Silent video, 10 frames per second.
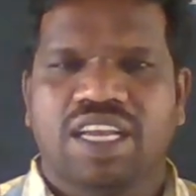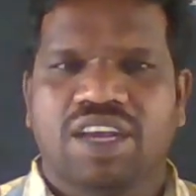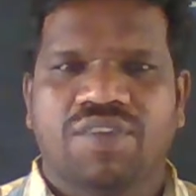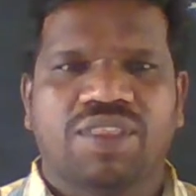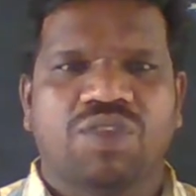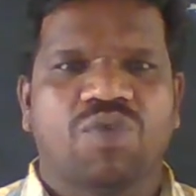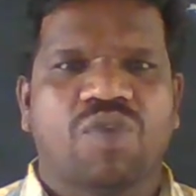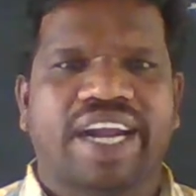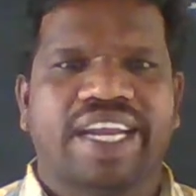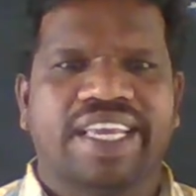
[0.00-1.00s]
with
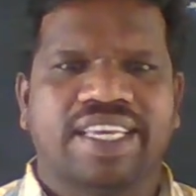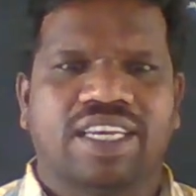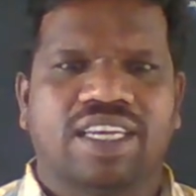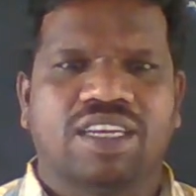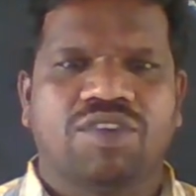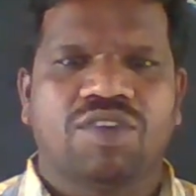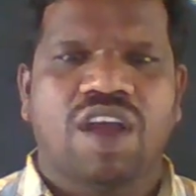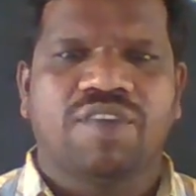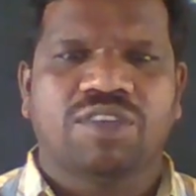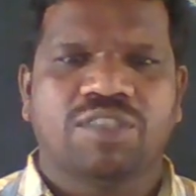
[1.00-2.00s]
void here. We
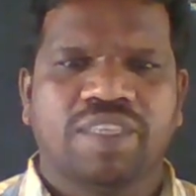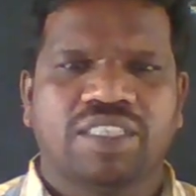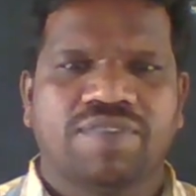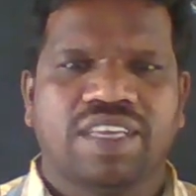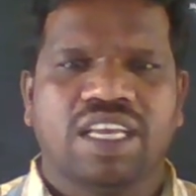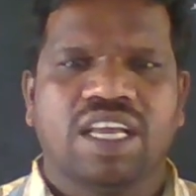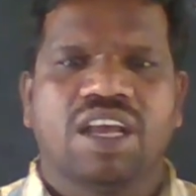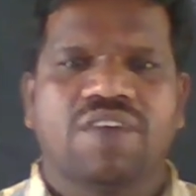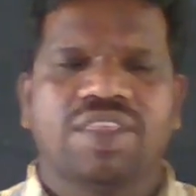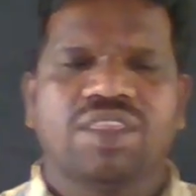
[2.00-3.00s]
have to specify
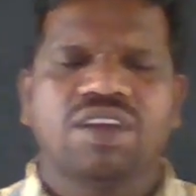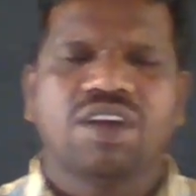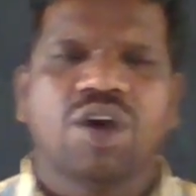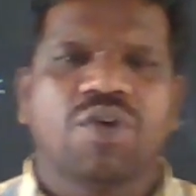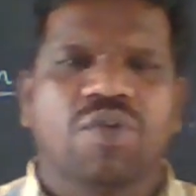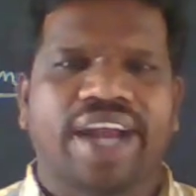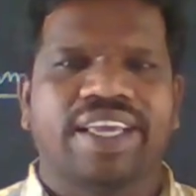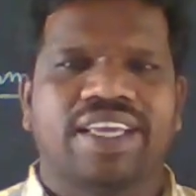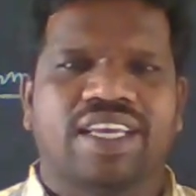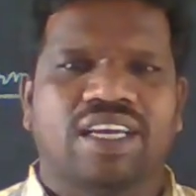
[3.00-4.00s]
with void
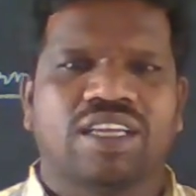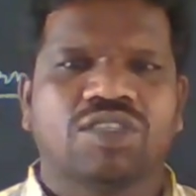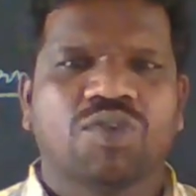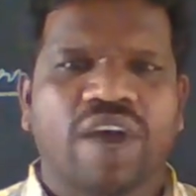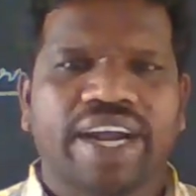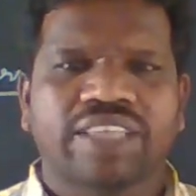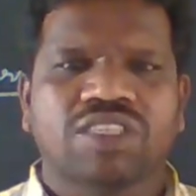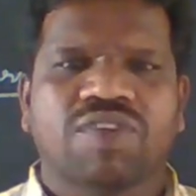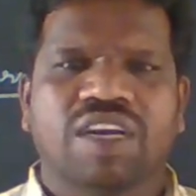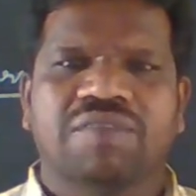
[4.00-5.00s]
here. So void is
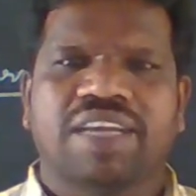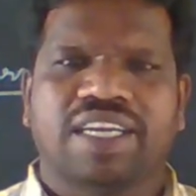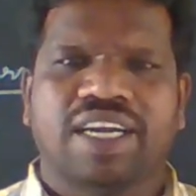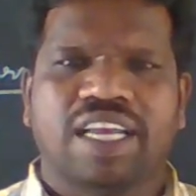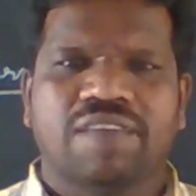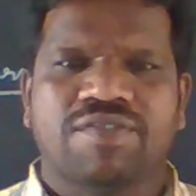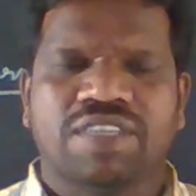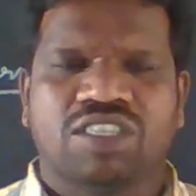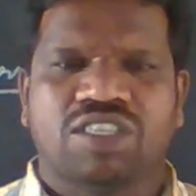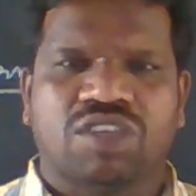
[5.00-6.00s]
one of the return type which
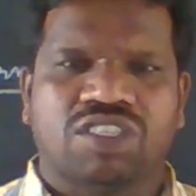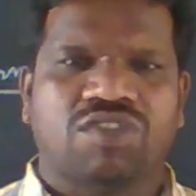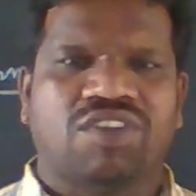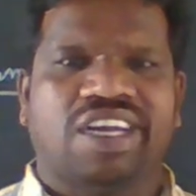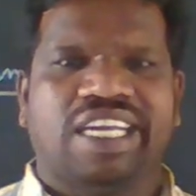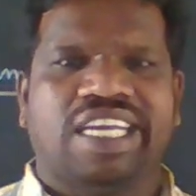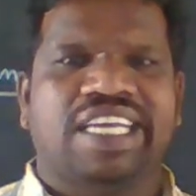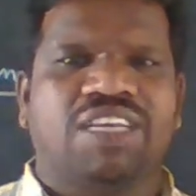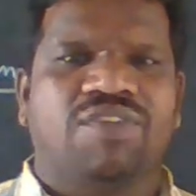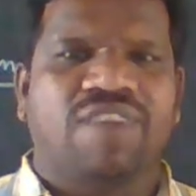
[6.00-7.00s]
does not return
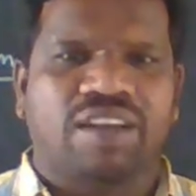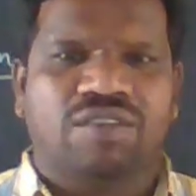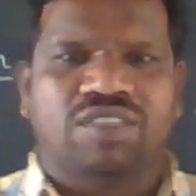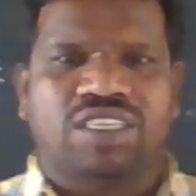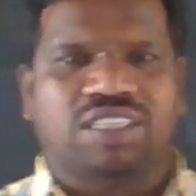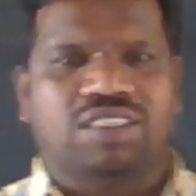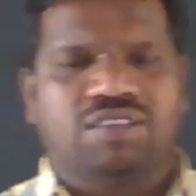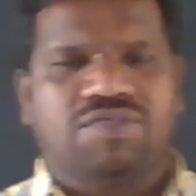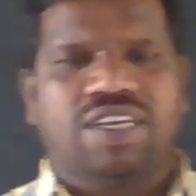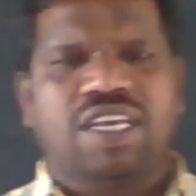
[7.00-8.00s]
any values here.
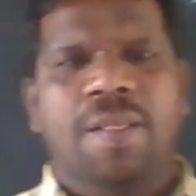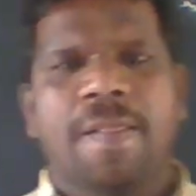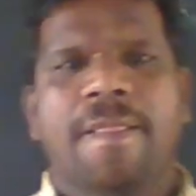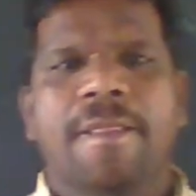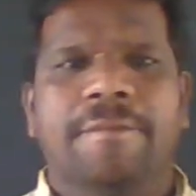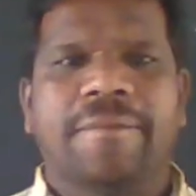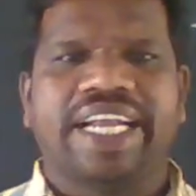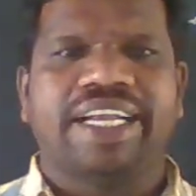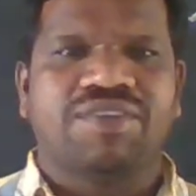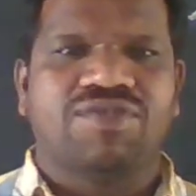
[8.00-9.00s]
Okay, by
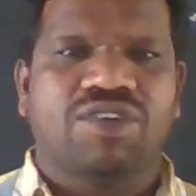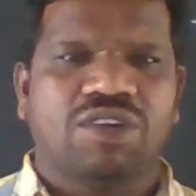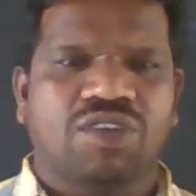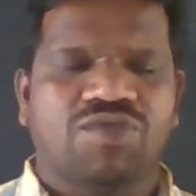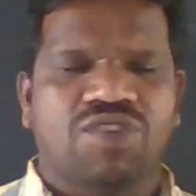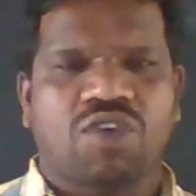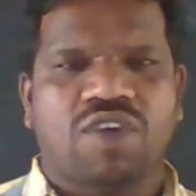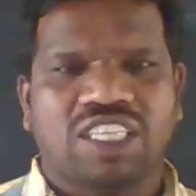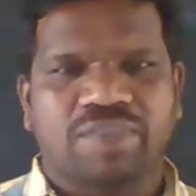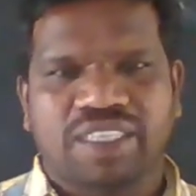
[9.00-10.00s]
default, if you are not
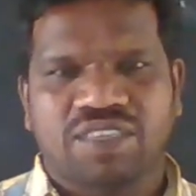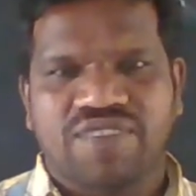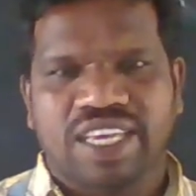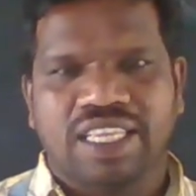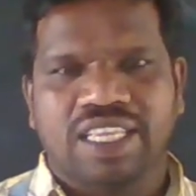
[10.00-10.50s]
specifying the